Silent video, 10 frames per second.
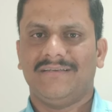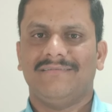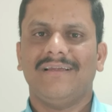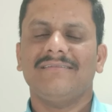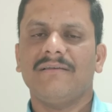
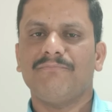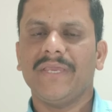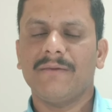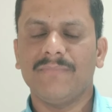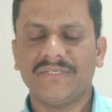That is a
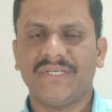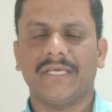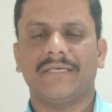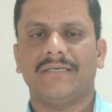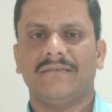big
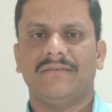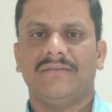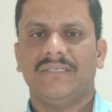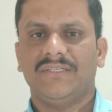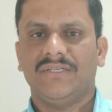mistake.
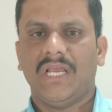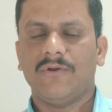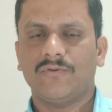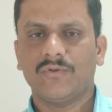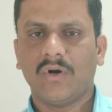You
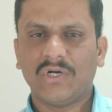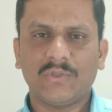should not